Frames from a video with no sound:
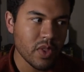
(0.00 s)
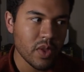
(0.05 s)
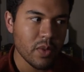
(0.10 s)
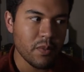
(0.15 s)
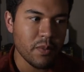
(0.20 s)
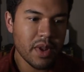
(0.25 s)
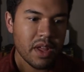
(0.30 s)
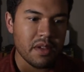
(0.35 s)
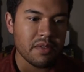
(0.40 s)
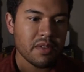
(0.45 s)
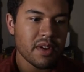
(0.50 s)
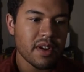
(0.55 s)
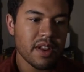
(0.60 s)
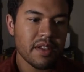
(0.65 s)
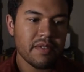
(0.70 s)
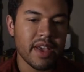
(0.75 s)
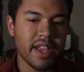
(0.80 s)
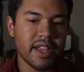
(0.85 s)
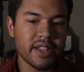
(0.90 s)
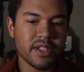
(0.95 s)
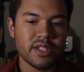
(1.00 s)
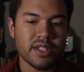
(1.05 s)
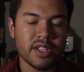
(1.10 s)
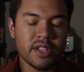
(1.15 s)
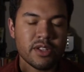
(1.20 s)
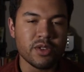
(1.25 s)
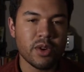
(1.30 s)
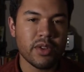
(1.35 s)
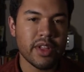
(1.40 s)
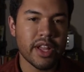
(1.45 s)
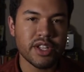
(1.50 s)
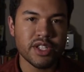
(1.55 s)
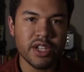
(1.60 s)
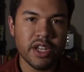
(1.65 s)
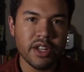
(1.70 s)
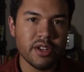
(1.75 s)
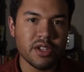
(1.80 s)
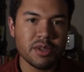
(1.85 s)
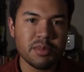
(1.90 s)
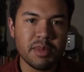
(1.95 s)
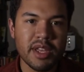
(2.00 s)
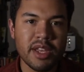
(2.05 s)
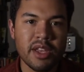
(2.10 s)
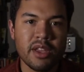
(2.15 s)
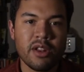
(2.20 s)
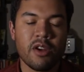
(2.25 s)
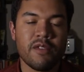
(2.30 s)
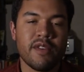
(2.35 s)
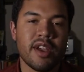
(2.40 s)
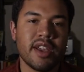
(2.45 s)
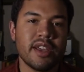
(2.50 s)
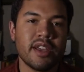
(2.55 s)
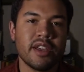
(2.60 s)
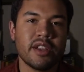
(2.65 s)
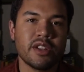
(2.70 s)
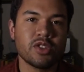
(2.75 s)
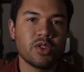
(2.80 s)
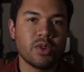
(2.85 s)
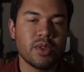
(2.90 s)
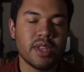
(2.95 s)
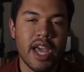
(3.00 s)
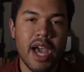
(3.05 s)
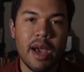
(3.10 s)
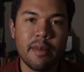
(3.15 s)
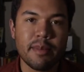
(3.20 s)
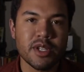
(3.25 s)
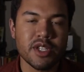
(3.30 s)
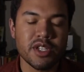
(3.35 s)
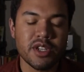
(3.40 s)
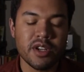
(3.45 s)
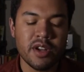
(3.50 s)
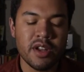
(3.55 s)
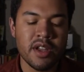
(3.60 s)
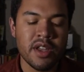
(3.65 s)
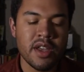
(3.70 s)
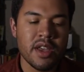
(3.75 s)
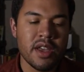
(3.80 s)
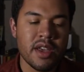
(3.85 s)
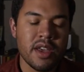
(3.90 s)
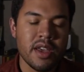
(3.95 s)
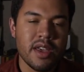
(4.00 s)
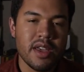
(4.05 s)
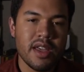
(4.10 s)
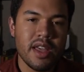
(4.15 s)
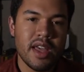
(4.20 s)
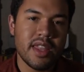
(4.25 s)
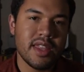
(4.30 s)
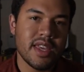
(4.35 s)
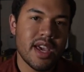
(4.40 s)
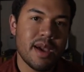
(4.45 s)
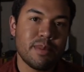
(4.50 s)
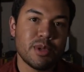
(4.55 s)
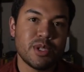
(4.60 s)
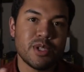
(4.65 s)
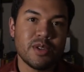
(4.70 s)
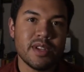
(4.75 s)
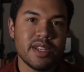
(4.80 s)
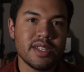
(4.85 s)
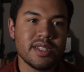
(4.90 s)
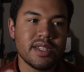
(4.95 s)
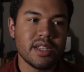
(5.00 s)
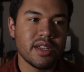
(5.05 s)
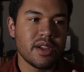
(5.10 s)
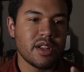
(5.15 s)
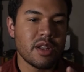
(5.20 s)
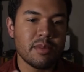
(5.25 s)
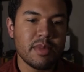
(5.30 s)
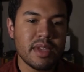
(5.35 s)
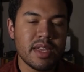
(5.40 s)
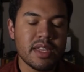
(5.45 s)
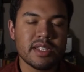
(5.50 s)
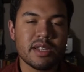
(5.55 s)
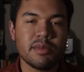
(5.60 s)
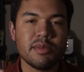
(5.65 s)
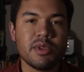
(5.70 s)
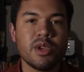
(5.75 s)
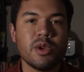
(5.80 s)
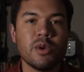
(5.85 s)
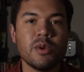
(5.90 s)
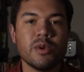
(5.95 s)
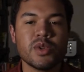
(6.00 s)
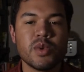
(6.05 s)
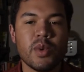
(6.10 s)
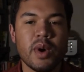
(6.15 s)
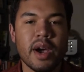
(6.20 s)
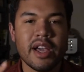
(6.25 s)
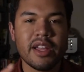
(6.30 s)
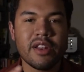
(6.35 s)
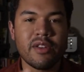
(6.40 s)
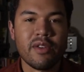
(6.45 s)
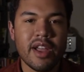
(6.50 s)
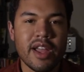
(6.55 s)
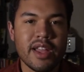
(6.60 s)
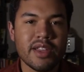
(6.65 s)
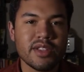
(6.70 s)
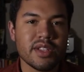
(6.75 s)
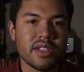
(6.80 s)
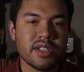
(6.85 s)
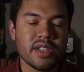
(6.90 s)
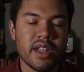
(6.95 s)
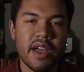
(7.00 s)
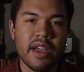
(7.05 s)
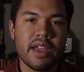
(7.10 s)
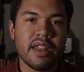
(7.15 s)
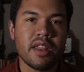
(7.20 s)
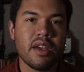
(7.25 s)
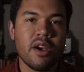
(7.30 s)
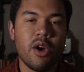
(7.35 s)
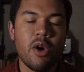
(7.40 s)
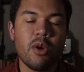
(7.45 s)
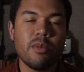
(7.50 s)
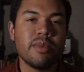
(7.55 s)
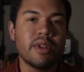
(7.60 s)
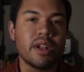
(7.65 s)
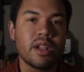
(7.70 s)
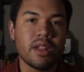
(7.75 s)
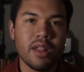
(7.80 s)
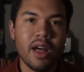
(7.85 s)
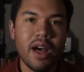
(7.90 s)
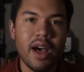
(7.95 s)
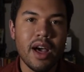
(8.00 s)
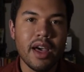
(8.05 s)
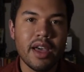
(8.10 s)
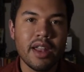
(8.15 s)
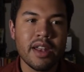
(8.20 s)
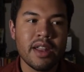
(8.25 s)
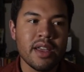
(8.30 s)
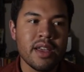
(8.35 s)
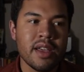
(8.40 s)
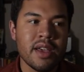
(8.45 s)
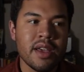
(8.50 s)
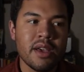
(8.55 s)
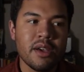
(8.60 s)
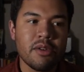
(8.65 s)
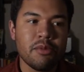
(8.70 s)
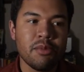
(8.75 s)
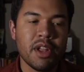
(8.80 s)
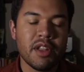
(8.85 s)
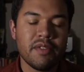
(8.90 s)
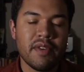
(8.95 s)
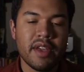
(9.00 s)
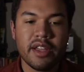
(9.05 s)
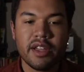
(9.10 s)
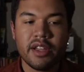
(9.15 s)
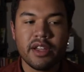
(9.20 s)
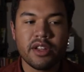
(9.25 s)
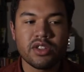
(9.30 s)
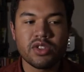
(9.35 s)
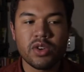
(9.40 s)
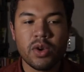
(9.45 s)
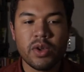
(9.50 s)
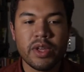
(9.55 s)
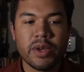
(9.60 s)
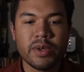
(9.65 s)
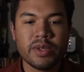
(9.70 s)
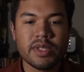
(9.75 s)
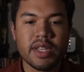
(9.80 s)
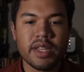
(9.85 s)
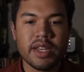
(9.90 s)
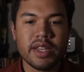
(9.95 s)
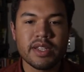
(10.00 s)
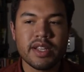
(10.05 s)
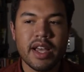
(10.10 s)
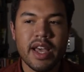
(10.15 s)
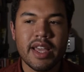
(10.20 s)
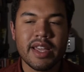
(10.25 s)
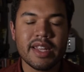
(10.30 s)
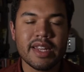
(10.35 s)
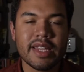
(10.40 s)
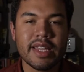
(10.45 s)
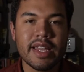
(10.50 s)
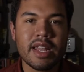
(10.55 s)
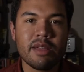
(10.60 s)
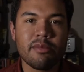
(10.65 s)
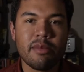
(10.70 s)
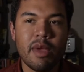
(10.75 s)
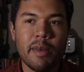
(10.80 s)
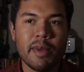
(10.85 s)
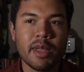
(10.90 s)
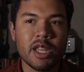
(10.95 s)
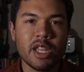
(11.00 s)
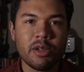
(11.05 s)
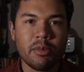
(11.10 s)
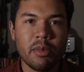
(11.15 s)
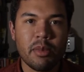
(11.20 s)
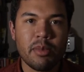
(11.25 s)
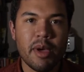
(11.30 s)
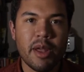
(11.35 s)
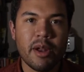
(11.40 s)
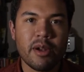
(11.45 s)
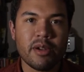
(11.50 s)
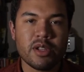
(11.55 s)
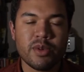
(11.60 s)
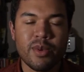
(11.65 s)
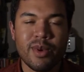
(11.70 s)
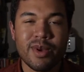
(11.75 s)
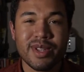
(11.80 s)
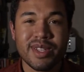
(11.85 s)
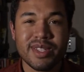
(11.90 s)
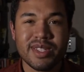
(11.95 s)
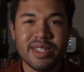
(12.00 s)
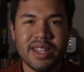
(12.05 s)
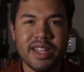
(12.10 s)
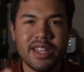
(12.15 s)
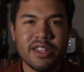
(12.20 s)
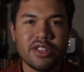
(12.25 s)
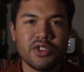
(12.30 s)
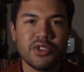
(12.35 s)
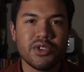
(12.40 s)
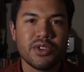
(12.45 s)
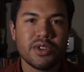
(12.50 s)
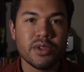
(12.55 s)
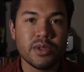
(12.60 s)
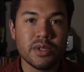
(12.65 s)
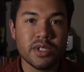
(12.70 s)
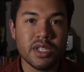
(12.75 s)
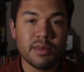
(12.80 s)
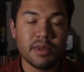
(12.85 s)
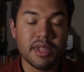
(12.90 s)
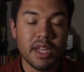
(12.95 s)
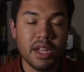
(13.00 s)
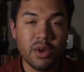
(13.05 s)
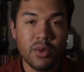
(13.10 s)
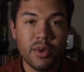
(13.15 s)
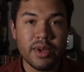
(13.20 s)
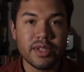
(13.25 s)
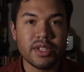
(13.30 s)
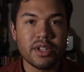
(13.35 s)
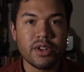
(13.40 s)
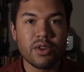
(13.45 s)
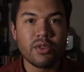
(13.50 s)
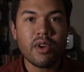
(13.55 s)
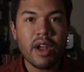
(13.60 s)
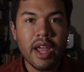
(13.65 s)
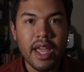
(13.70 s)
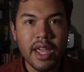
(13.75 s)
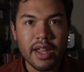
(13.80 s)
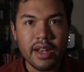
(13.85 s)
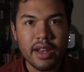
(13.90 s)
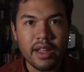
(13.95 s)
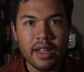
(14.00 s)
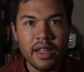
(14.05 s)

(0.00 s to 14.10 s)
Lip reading: If I could just control that shutter speed, or if I could control the aperture, and the aperture isn't going to be some huge wide range and it's not going to open a lot, but if I could control those things, I could get it maybe a little better to where it doesn't introduce some of that noise and grain.